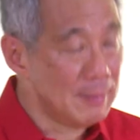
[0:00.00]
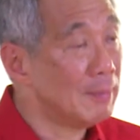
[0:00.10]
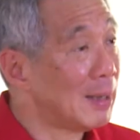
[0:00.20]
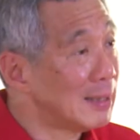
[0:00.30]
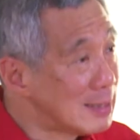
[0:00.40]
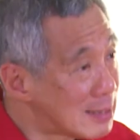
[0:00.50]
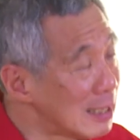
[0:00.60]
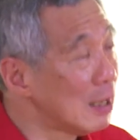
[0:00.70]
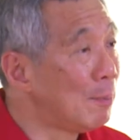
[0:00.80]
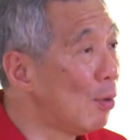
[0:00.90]
But in
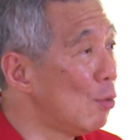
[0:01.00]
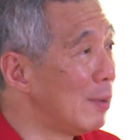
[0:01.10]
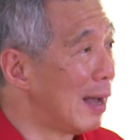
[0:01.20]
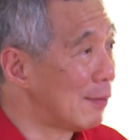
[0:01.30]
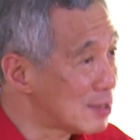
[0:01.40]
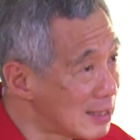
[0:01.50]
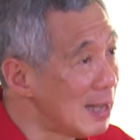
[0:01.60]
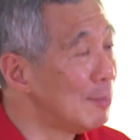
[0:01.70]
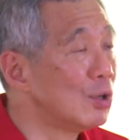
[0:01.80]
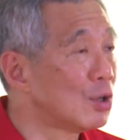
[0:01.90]
Singapore, we have
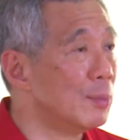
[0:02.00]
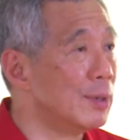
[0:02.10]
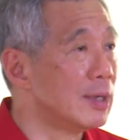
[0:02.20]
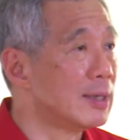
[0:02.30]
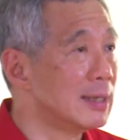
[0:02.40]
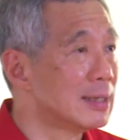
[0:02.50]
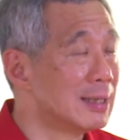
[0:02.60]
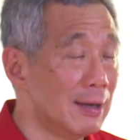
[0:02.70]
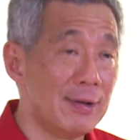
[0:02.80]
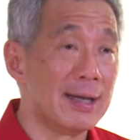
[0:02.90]
stable
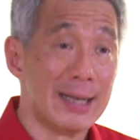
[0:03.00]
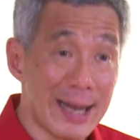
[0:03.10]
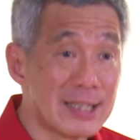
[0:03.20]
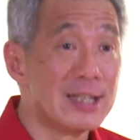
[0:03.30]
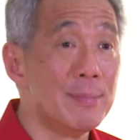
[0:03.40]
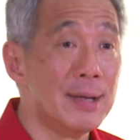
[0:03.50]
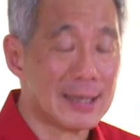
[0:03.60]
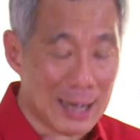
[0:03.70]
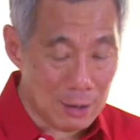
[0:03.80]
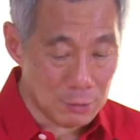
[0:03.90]
communities living in HDB
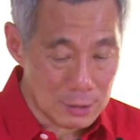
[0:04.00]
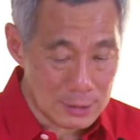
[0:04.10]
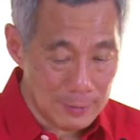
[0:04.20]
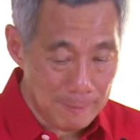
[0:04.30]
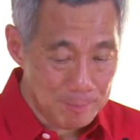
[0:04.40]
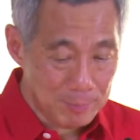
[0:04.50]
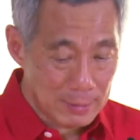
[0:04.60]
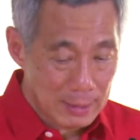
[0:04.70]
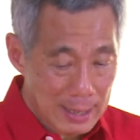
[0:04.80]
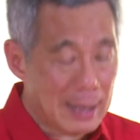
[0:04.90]
towns,
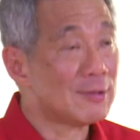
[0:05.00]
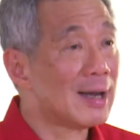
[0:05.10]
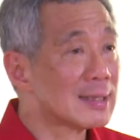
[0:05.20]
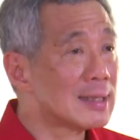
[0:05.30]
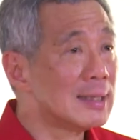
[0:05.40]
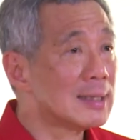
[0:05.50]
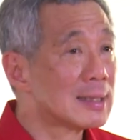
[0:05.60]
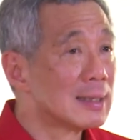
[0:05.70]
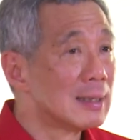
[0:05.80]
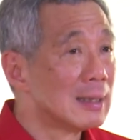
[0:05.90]
and
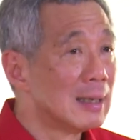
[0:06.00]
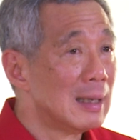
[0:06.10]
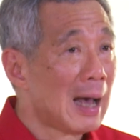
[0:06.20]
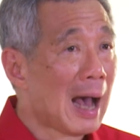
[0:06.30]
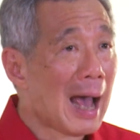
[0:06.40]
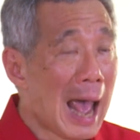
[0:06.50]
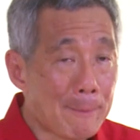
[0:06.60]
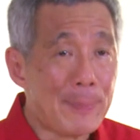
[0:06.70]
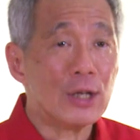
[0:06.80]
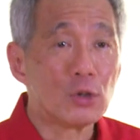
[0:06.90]
residents are
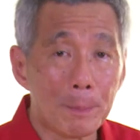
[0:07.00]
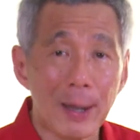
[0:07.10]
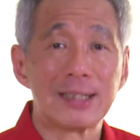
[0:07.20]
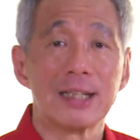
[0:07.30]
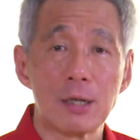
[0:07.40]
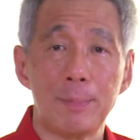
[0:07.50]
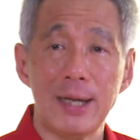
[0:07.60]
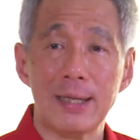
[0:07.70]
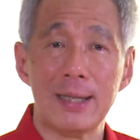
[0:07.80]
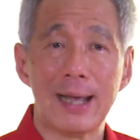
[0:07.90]
happy to
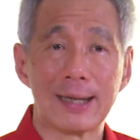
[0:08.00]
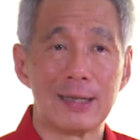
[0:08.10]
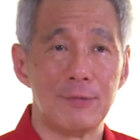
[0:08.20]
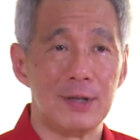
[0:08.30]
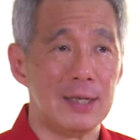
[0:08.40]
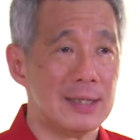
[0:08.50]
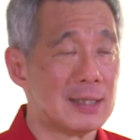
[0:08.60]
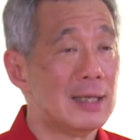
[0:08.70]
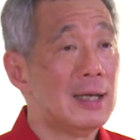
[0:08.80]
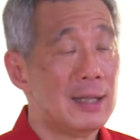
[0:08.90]
participate in the
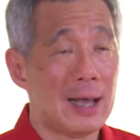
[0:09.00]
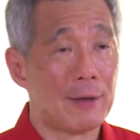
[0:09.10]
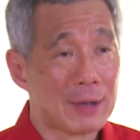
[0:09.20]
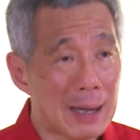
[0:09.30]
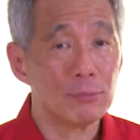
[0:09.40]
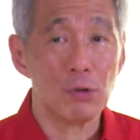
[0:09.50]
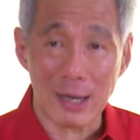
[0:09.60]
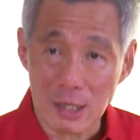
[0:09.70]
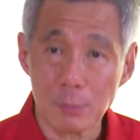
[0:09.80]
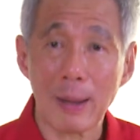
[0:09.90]
activities. They have come to
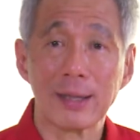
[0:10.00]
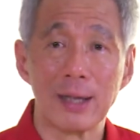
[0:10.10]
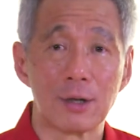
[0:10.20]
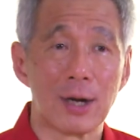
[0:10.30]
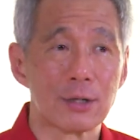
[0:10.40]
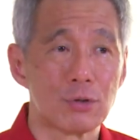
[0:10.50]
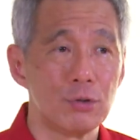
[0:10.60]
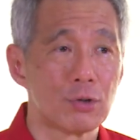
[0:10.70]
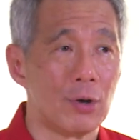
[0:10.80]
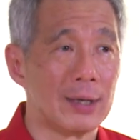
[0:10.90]
expect the
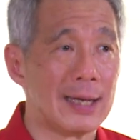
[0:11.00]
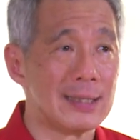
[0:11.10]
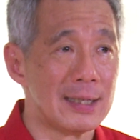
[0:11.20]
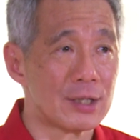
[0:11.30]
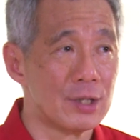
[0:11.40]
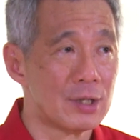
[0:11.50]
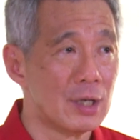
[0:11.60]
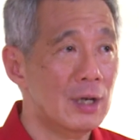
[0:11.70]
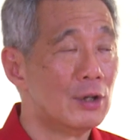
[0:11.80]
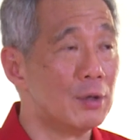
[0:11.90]
grassroots organizations
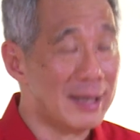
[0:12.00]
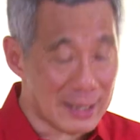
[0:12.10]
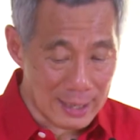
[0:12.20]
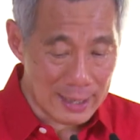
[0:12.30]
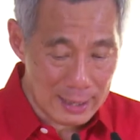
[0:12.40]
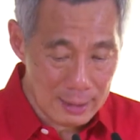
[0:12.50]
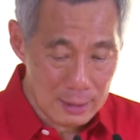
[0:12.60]
to be there